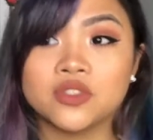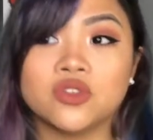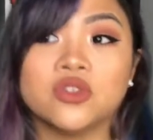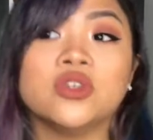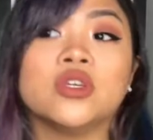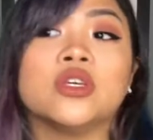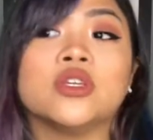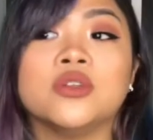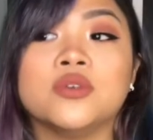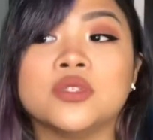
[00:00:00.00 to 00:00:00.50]
so you
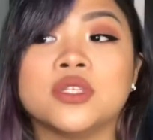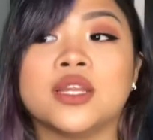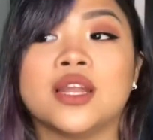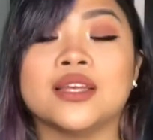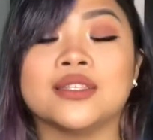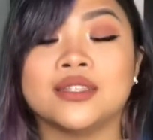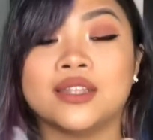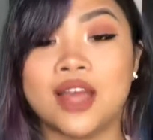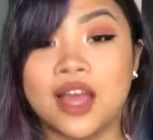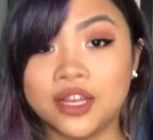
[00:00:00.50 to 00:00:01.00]
can use it
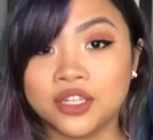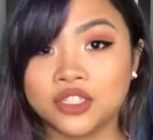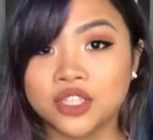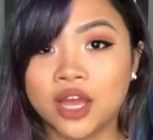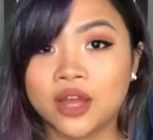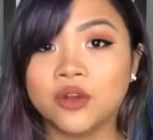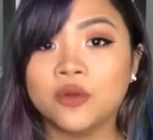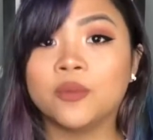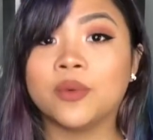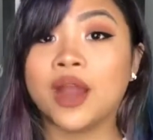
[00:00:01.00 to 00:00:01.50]
as an
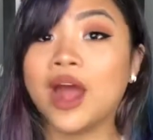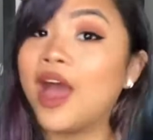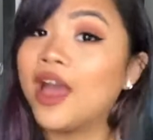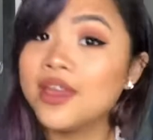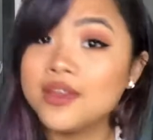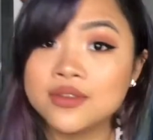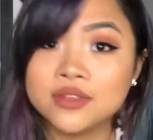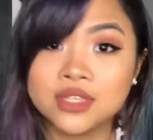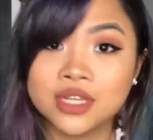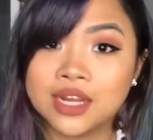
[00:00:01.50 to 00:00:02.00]
eyeshadow, but I
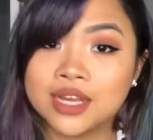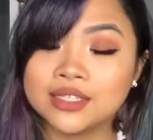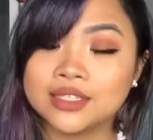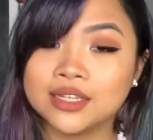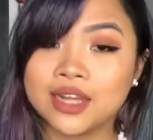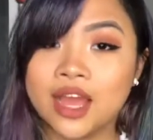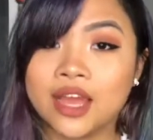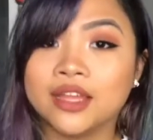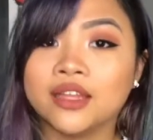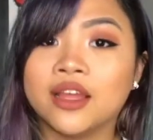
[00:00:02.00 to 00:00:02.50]
use it as an
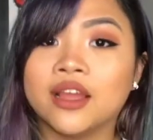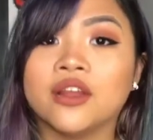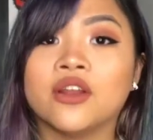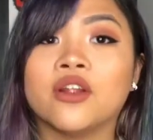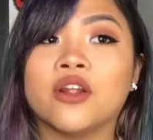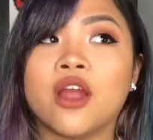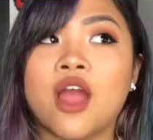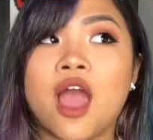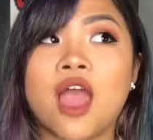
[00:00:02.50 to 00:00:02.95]
eyeliner.